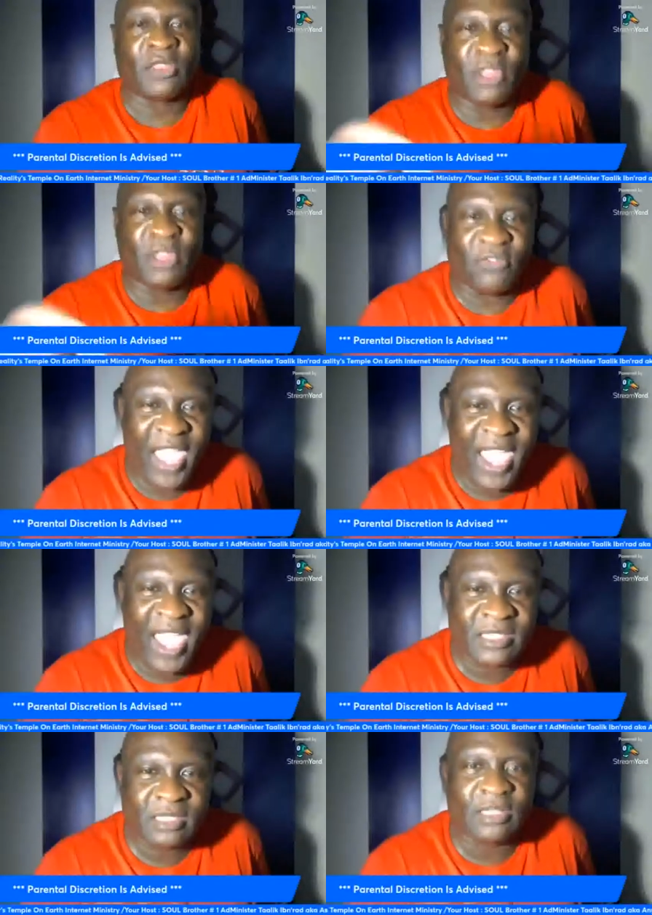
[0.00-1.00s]
The
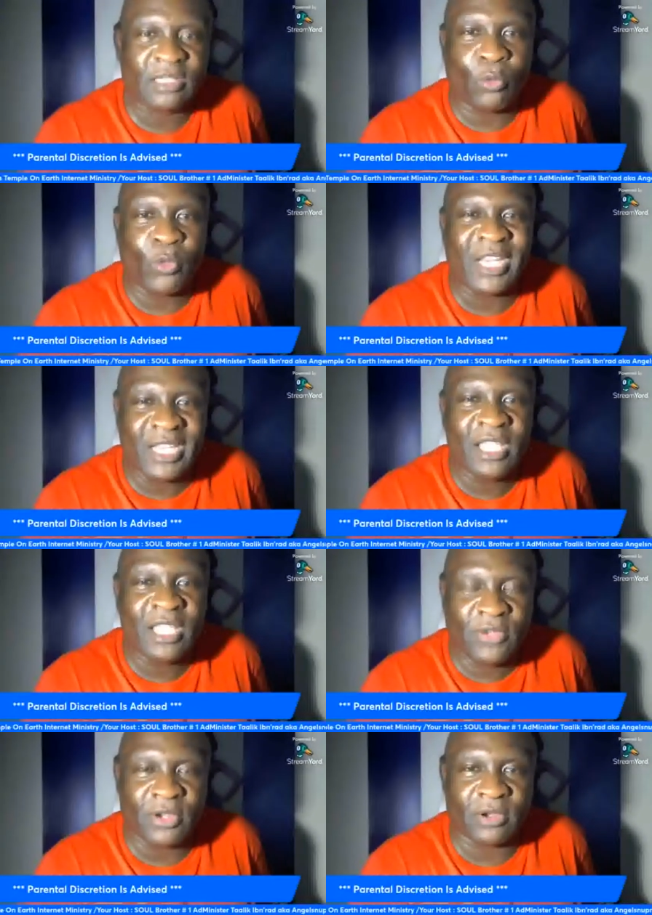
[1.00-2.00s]
fact that we
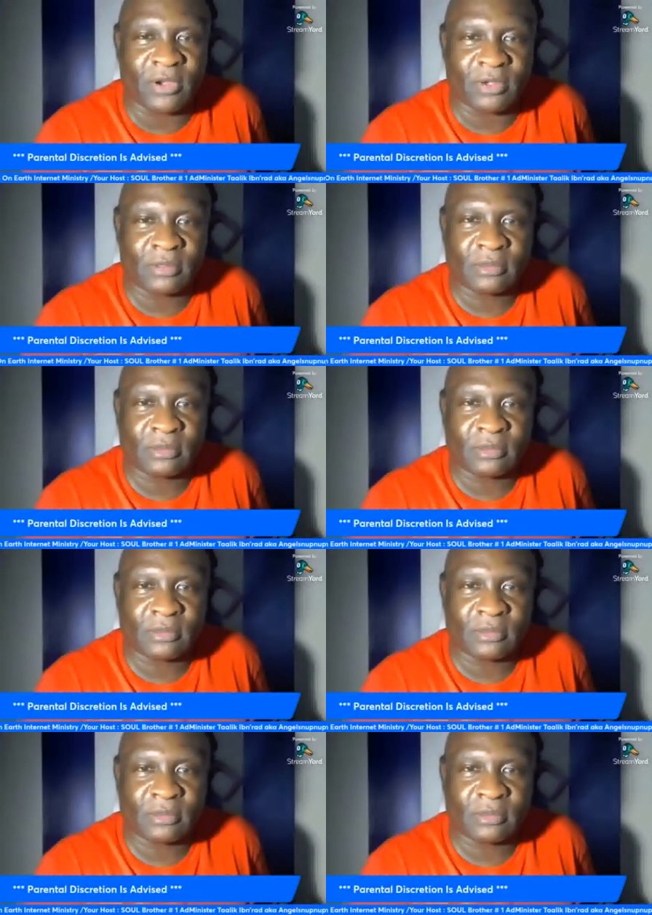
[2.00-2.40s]
live here,